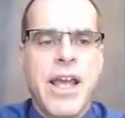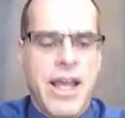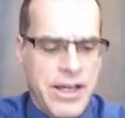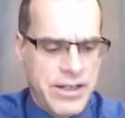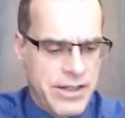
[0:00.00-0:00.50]

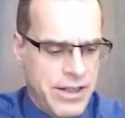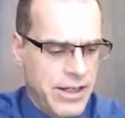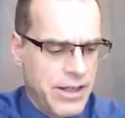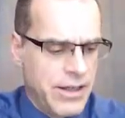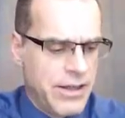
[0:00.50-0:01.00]
and
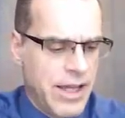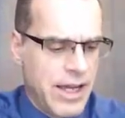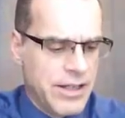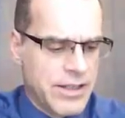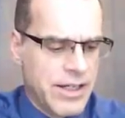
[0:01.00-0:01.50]

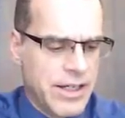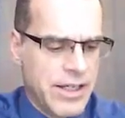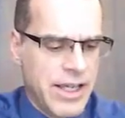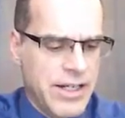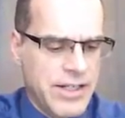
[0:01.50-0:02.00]
that
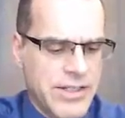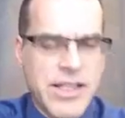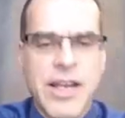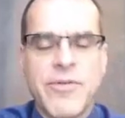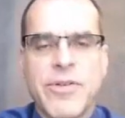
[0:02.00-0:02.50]
it
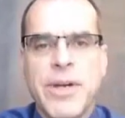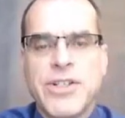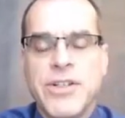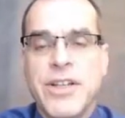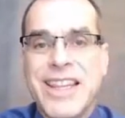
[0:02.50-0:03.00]
is the
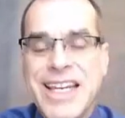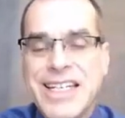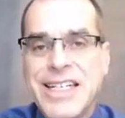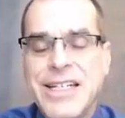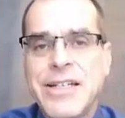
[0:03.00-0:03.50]
information that
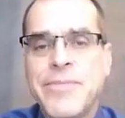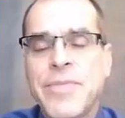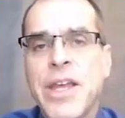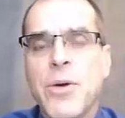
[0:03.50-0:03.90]
they need